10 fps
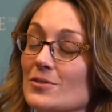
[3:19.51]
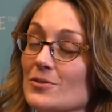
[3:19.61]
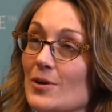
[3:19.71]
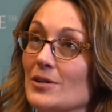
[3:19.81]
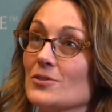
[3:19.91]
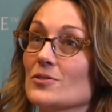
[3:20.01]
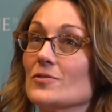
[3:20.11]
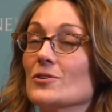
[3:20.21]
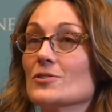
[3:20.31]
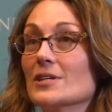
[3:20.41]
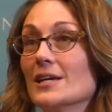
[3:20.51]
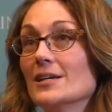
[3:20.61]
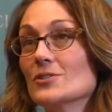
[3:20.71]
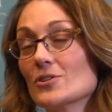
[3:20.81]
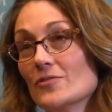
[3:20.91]
directors of
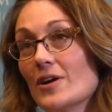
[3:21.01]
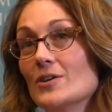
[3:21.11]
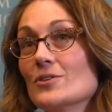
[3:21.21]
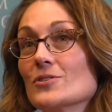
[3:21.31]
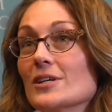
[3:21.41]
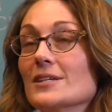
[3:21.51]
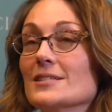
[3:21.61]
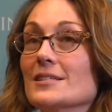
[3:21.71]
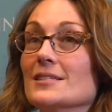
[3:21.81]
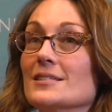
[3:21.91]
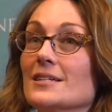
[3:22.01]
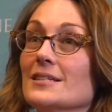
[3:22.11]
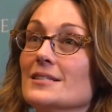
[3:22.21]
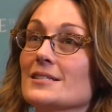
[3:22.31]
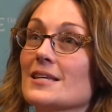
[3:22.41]
nursing, certified nursing
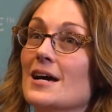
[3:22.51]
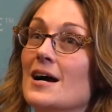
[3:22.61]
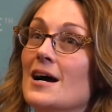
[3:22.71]
assistants.